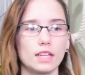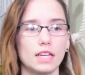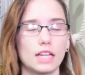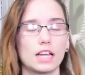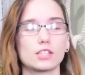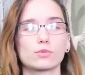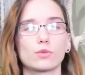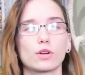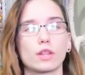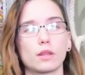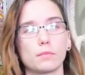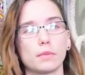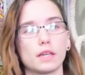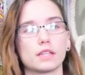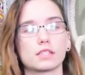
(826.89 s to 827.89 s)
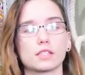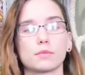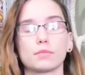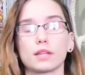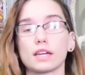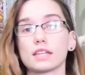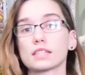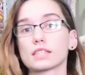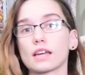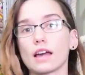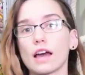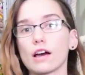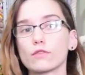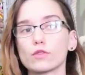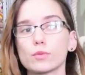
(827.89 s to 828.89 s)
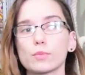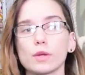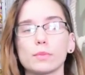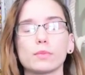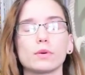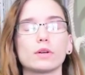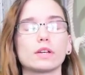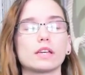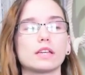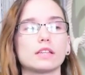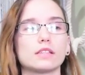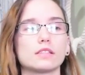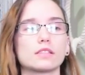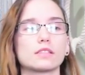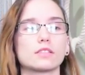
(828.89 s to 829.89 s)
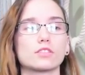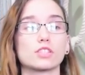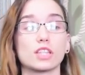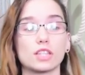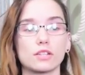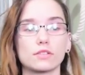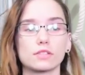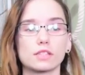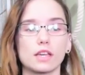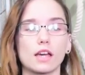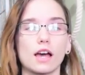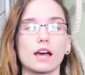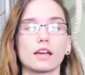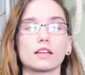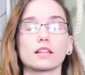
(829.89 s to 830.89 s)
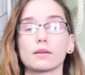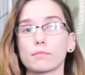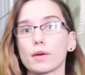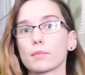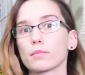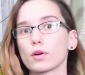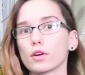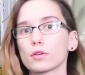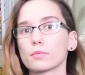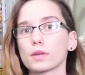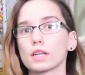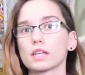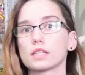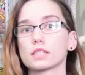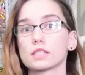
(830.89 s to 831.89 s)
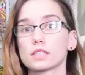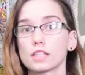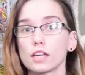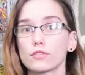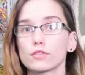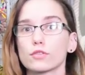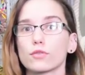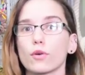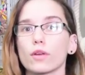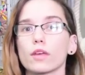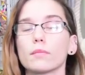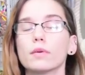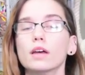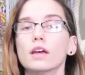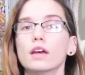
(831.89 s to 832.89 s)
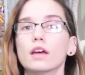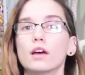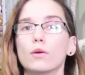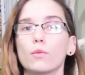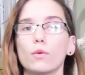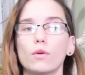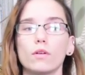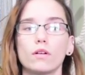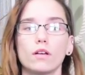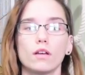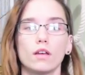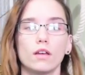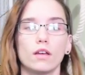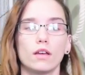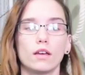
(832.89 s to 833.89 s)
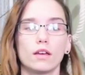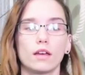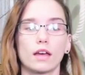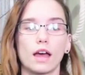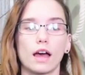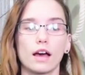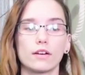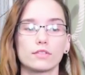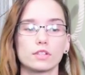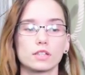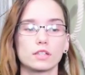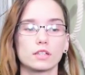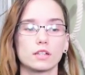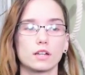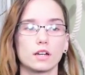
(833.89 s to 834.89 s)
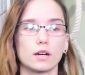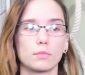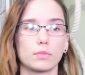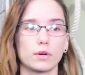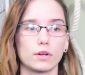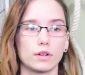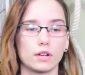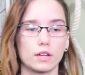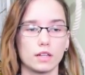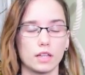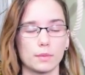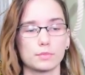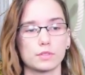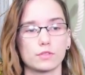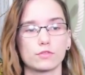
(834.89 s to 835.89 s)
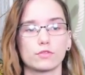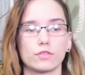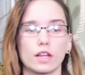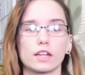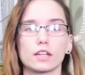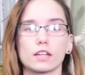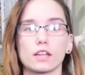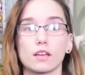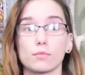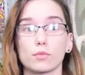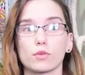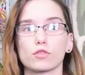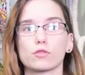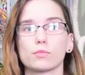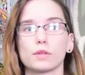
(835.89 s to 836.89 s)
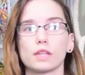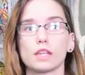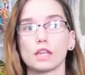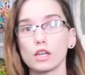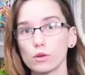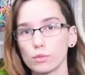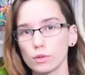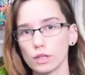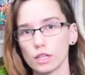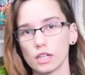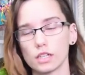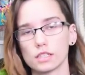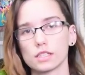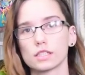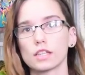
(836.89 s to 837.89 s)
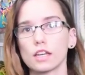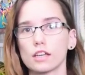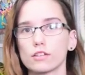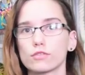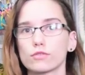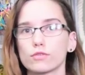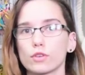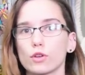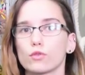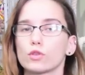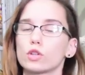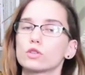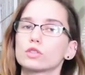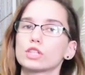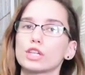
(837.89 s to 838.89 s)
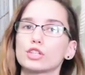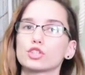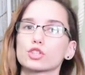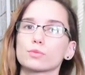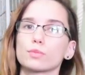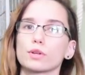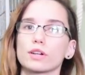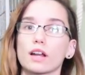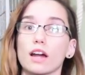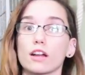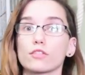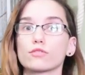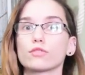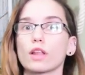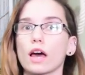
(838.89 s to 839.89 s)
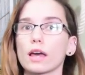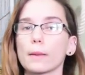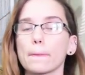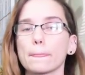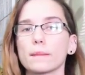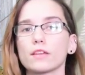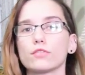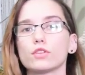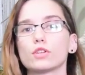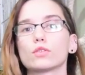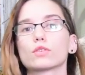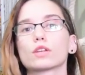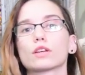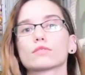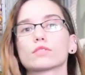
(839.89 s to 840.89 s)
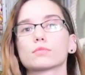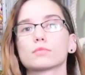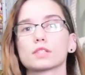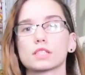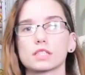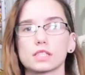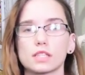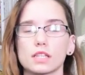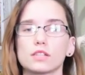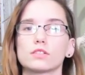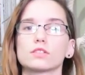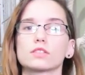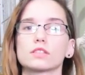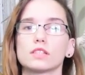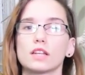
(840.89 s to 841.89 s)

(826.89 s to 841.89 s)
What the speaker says: And that's one of the biggest complaints I have with people, is they'll sit there and say, I clip my bird because it's safer for them. Well, having a bird clipped and flighted can both be equally unsafe if you don't teach your bird how to fly, if you don't give them the skills